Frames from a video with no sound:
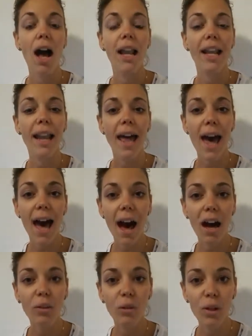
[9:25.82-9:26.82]

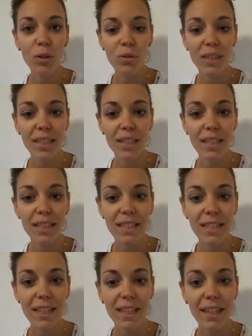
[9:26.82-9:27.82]
Lea Rosie
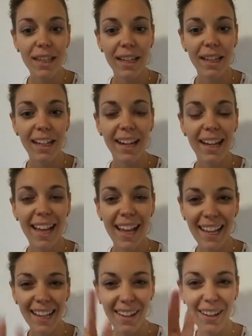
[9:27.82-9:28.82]
is here.
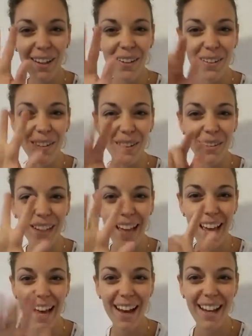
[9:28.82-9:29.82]
Hello,
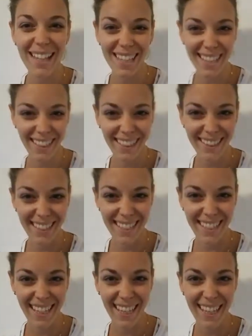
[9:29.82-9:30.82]
Lea. It's good to
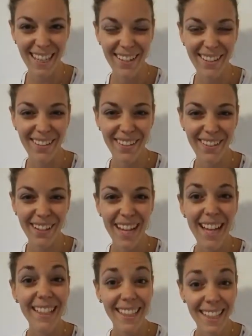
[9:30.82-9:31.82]
see you.
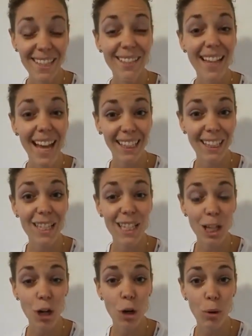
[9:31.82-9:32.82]
Did you like the
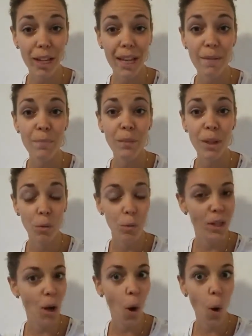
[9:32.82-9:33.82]
story
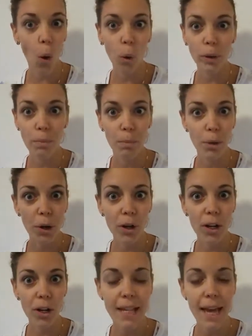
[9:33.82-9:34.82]
with all the
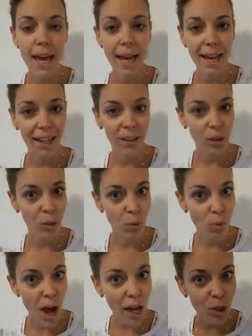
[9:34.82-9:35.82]
birds and the
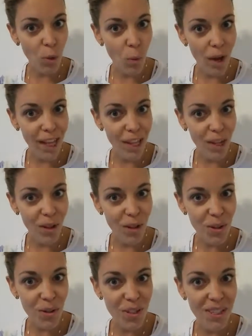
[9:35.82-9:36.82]
runaway
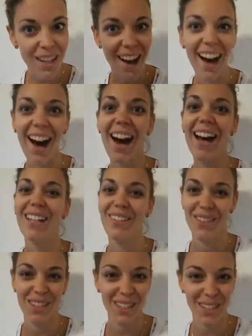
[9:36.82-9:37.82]
goose? Oh, it
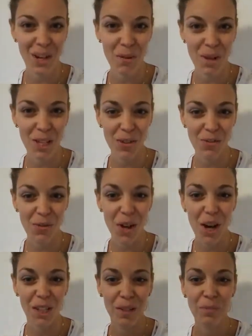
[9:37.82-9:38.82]
was so much
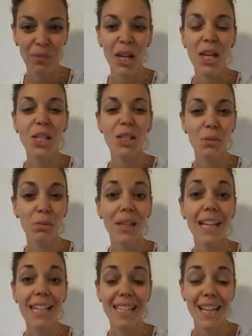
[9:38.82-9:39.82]
fun. So
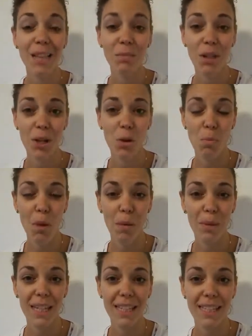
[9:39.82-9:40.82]
please let me know,
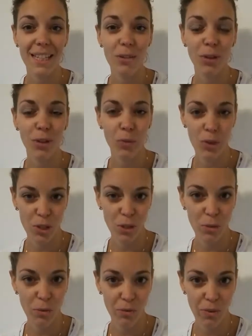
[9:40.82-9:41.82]
mummies, if it was
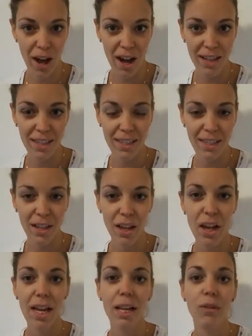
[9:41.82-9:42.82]
too fast,
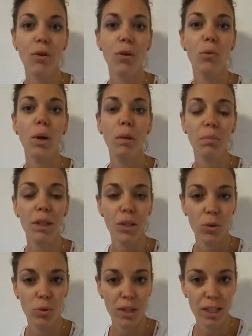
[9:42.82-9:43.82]
if you want me
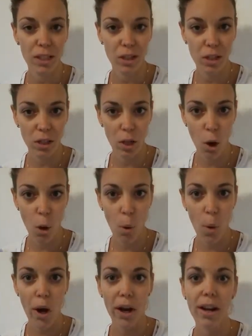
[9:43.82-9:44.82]
to read
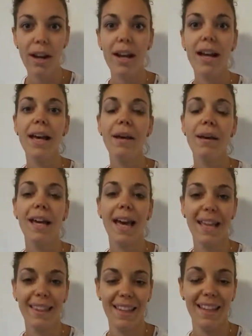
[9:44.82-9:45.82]
slower,
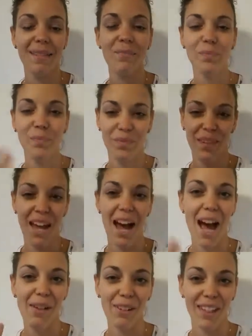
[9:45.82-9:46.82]
and then
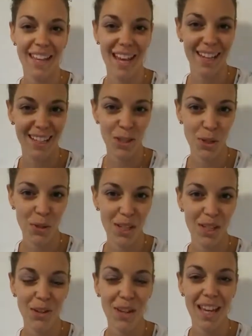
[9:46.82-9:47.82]
I will get into
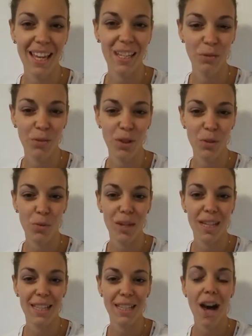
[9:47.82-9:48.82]
it, okay, in a few
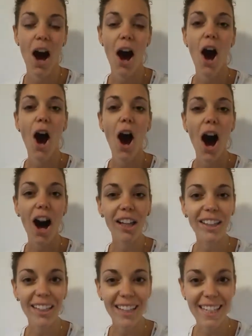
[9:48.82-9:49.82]
weeks.
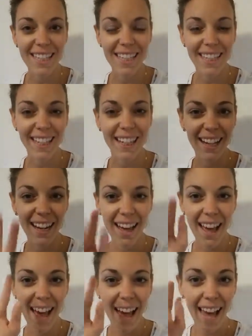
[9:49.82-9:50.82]
Hannah is here.
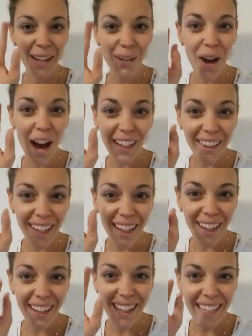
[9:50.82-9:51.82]
Hello,
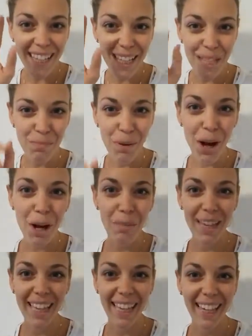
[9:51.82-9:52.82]
Hannah. It's
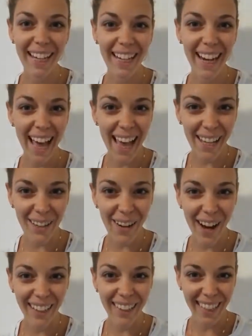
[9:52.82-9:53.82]
Barbie here. Hello,
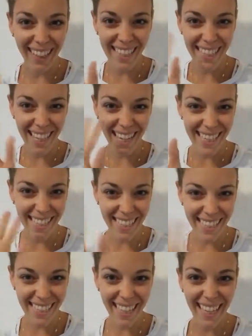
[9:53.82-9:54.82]
Hannah. It's nice to
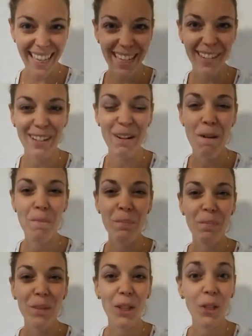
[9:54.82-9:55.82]
see you.
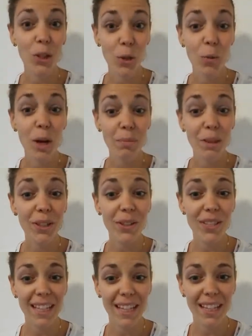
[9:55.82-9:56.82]
Do you want me to
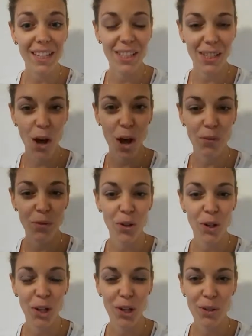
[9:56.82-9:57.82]
sing a song
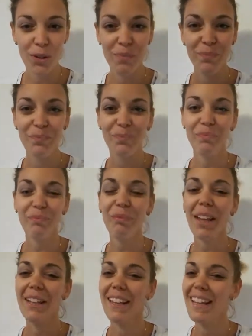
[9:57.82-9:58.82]
for you?
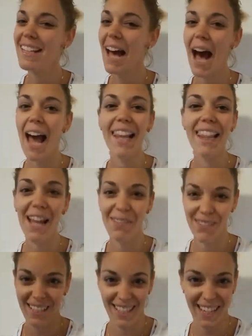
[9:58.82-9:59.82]
because I love
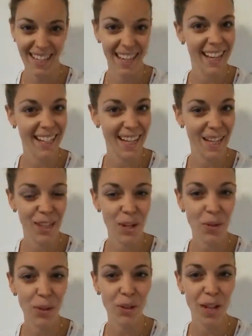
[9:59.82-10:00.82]
singing and I know
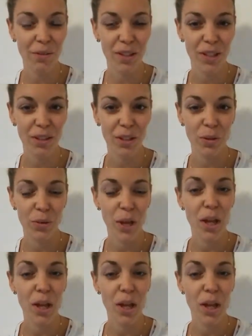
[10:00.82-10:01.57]
you love it too.